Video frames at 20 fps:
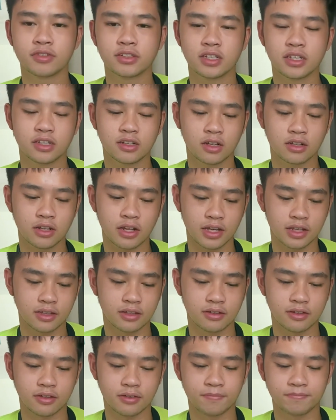not like
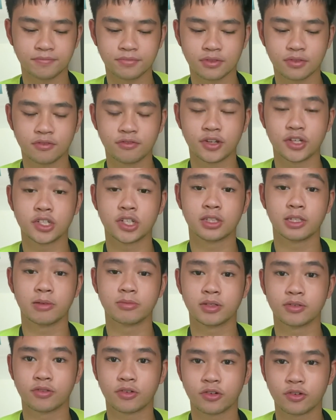the fish in
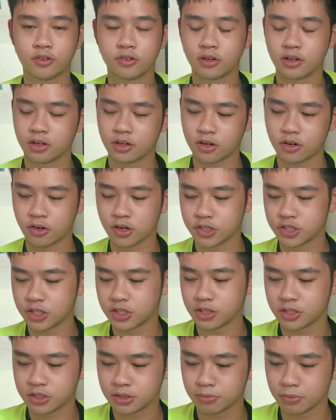terms of the
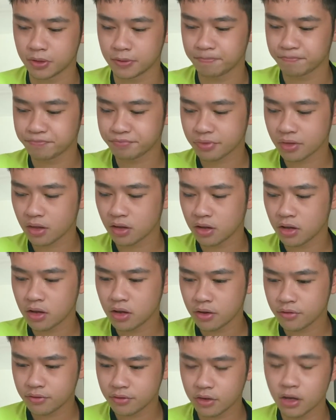crunchiness, but
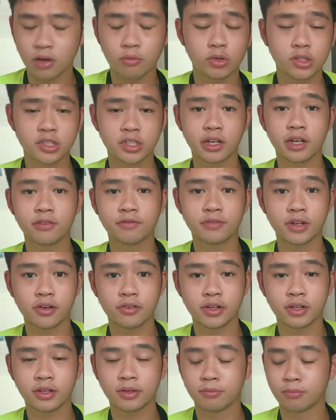once again,
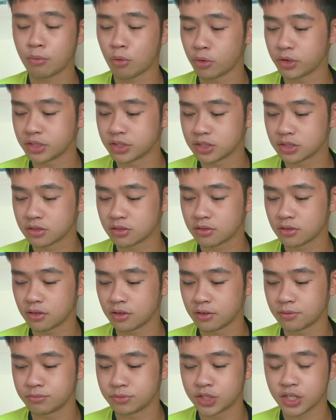very moist
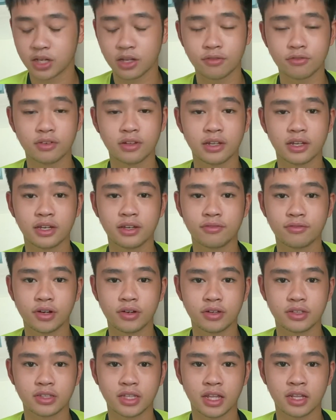chicken fillet,
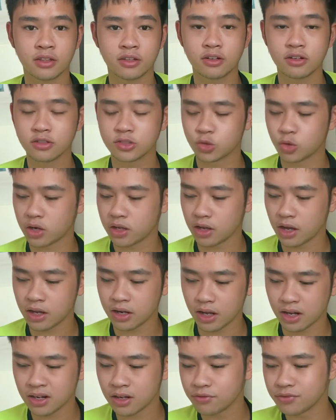very tender. So
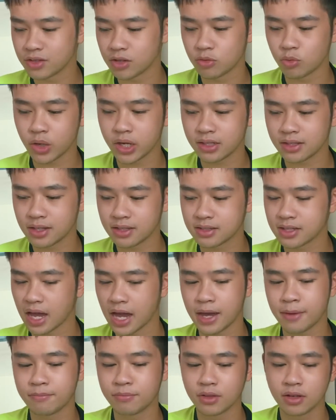I love the way they
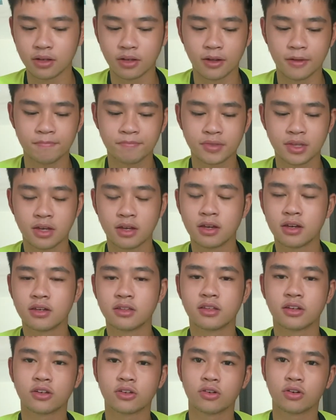time the
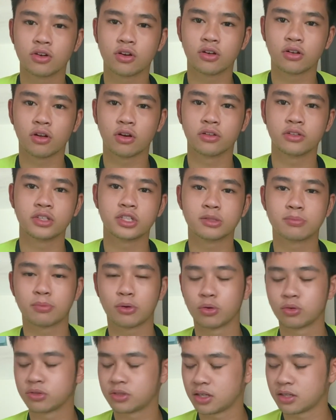cook on all these
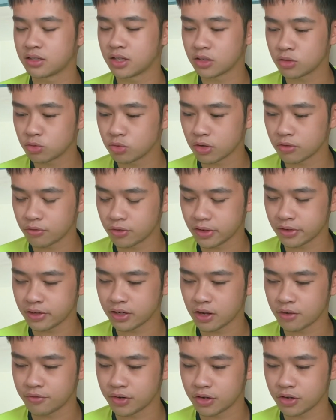protein. They do a
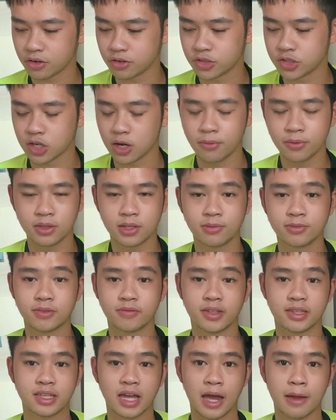very good job in terms
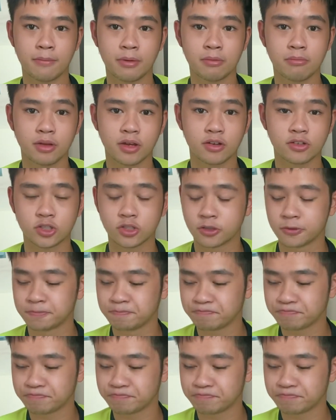of the timing, because